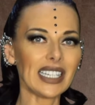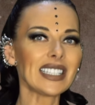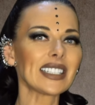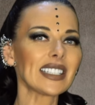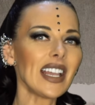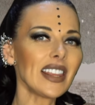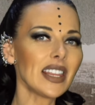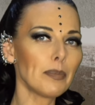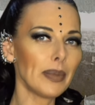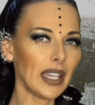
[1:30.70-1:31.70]
Inside
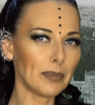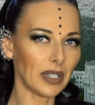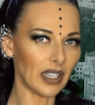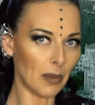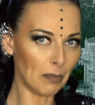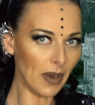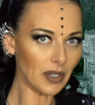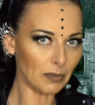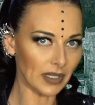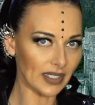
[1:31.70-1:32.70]
the papal
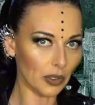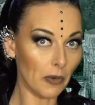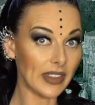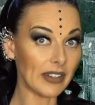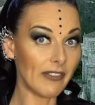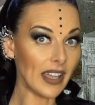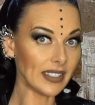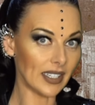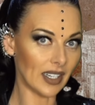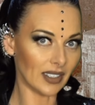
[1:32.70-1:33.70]
apartments of the
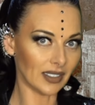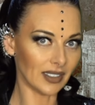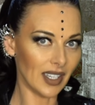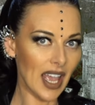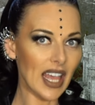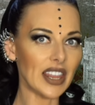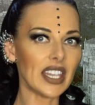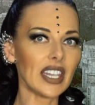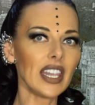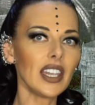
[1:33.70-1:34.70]
Vatican,
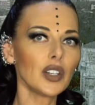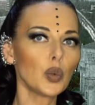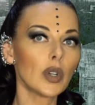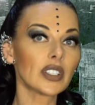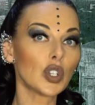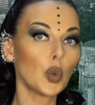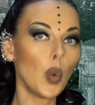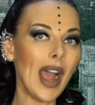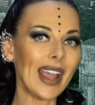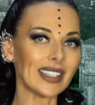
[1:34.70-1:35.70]
the air was
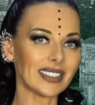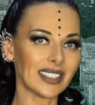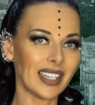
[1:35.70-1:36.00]
quiet